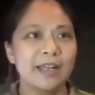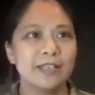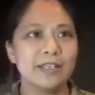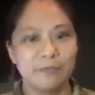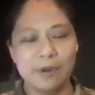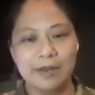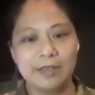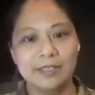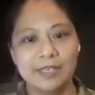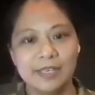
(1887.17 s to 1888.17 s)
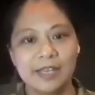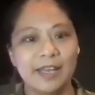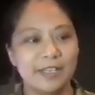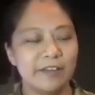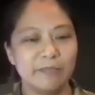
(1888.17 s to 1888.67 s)
I had a tough pregnancy,
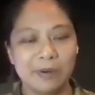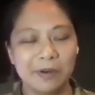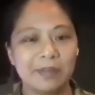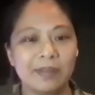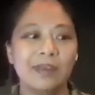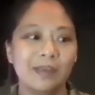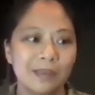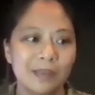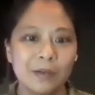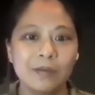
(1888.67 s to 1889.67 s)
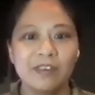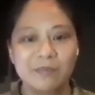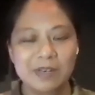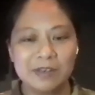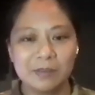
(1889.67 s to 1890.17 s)
I had a tough birth,
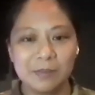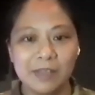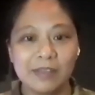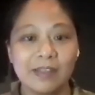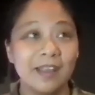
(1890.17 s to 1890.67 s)
give me another month.